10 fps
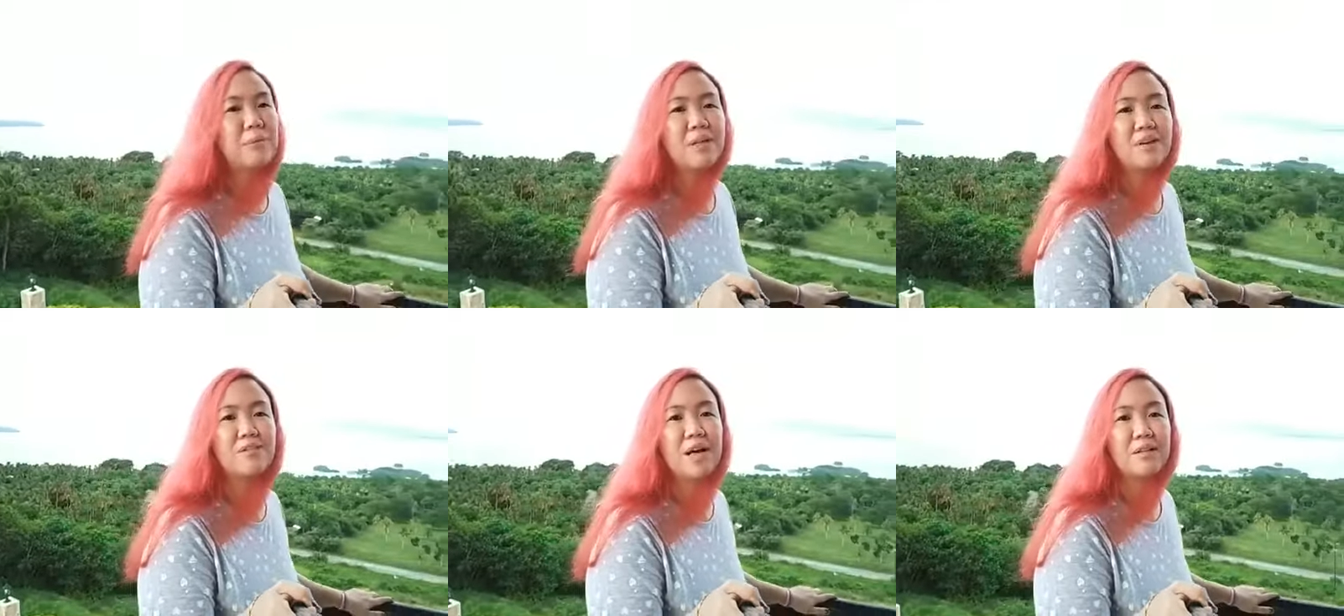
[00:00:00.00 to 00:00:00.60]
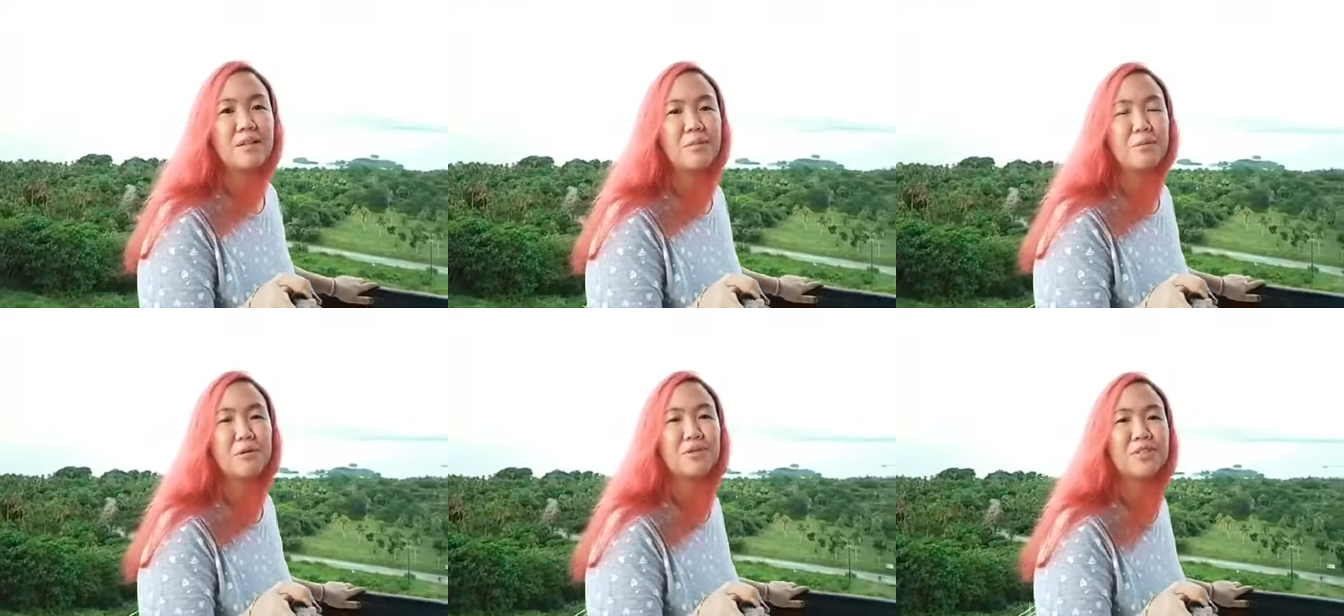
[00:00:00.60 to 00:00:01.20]
I value the
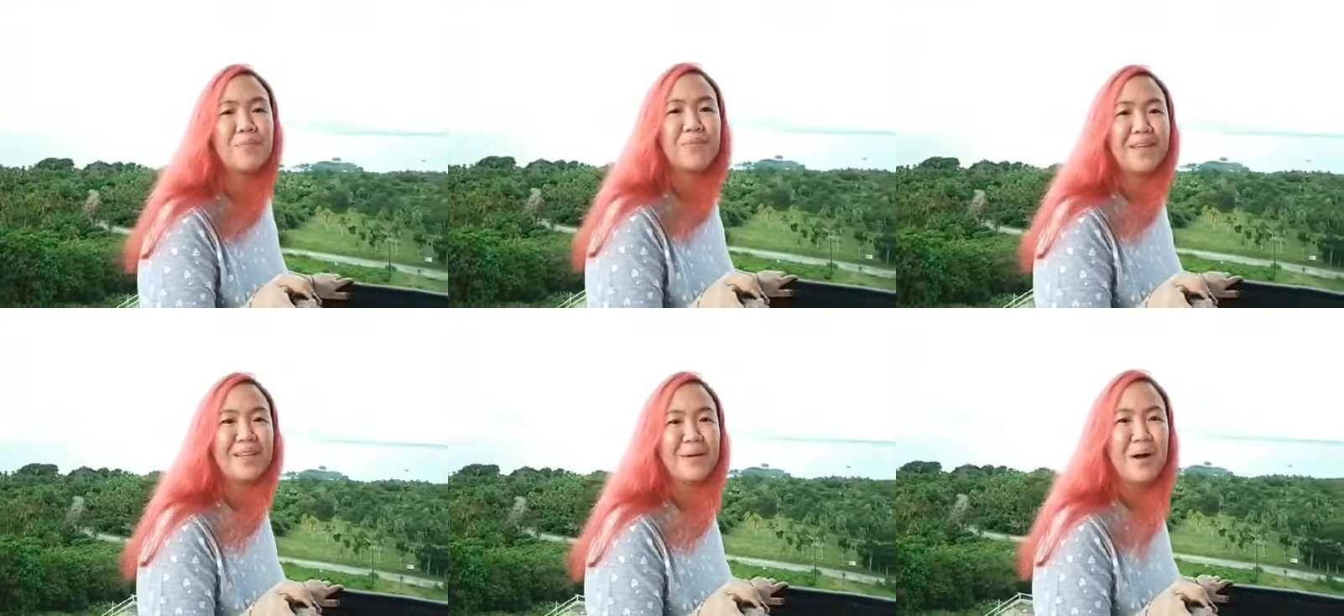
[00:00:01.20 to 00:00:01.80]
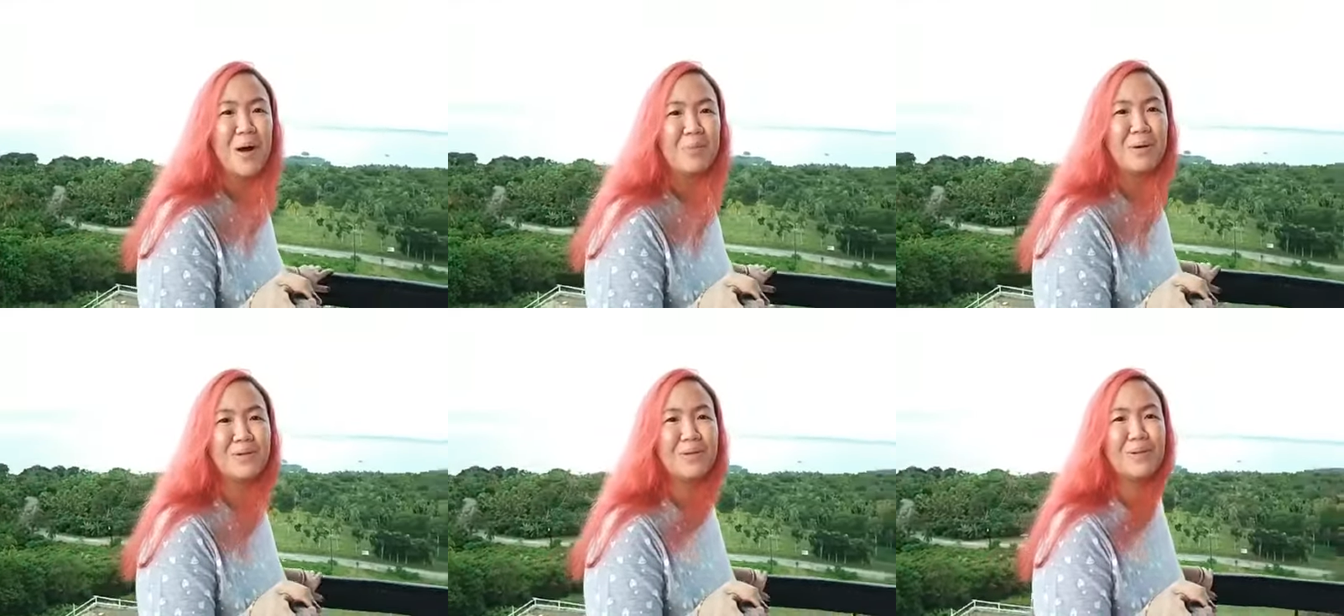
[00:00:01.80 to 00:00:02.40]
most. Now, how
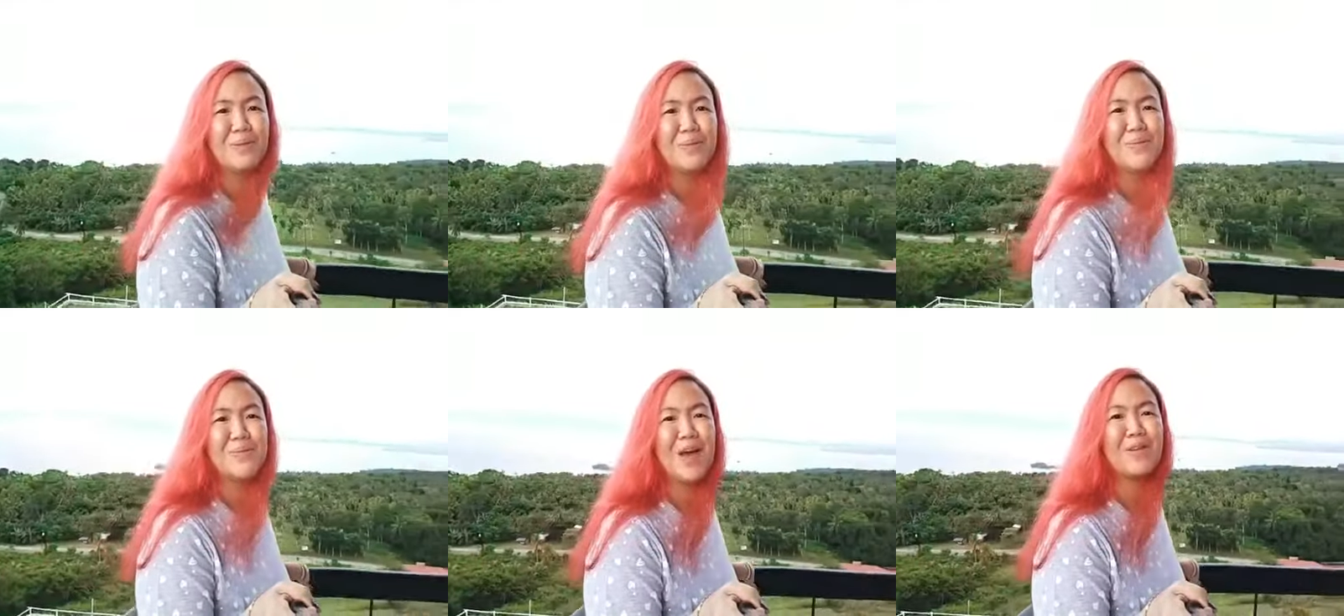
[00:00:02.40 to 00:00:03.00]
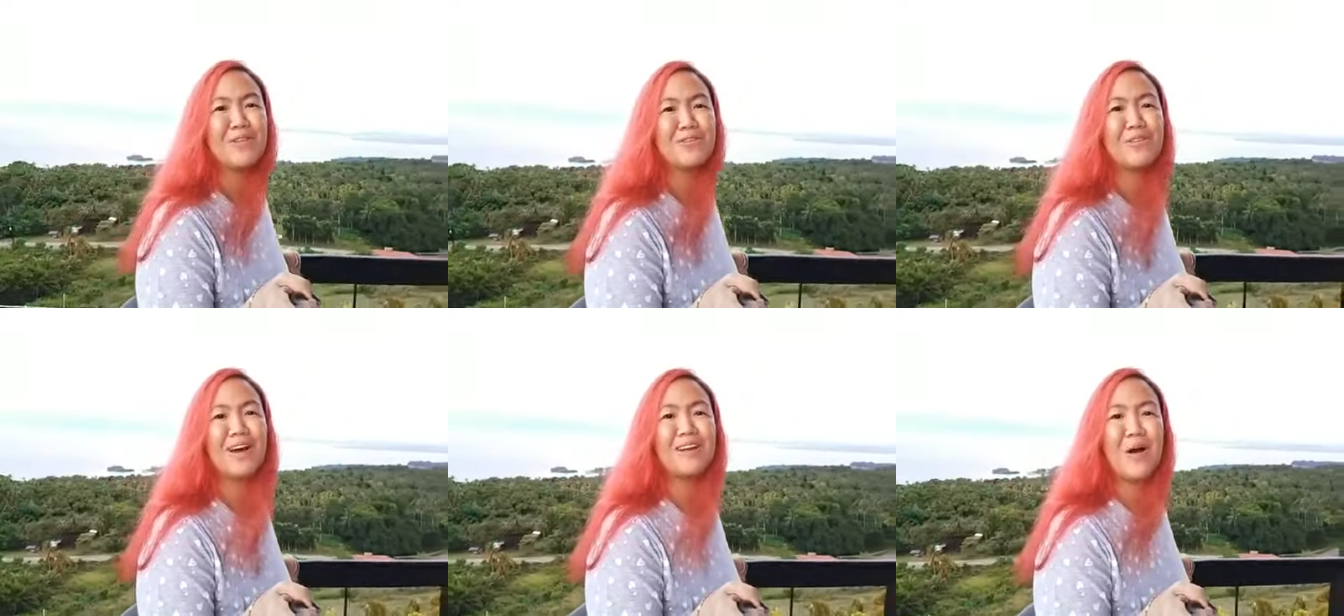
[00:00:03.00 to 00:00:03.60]
about you? How do you
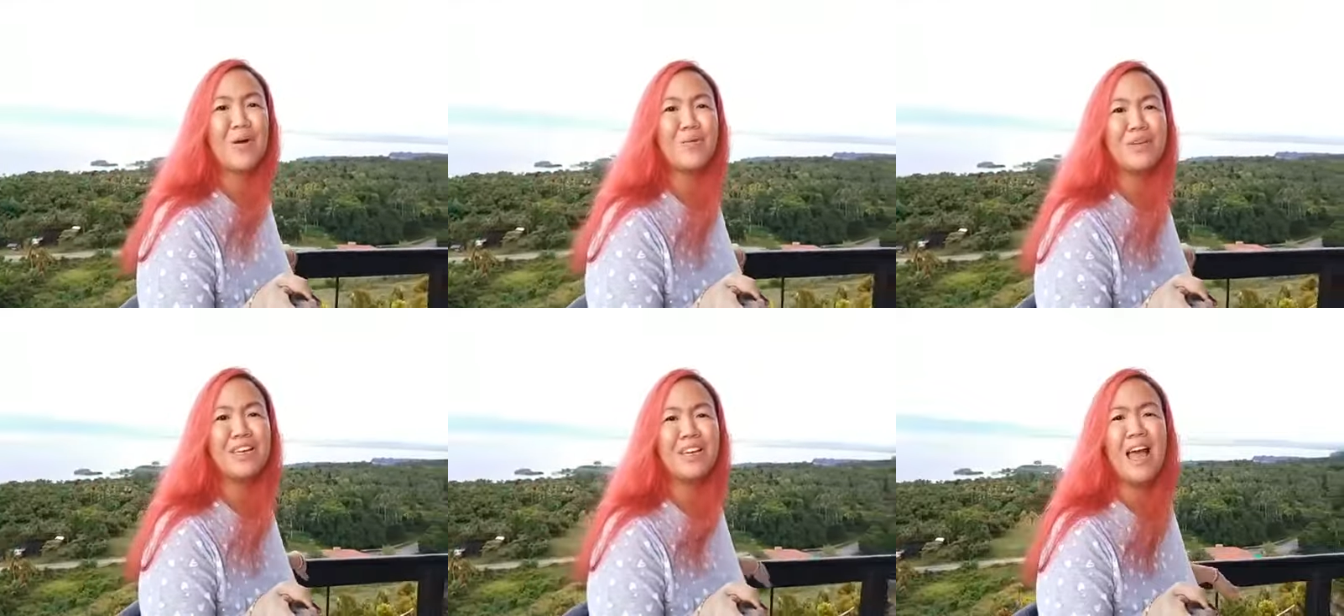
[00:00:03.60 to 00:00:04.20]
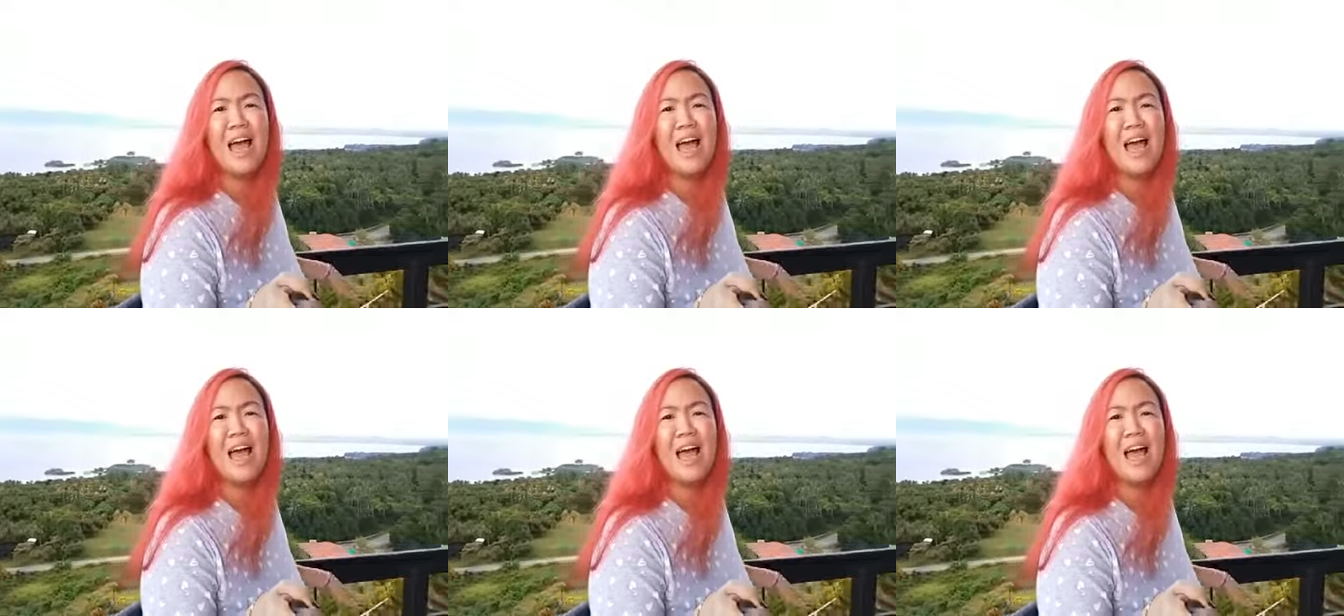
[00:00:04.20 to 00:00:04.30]
find harmony?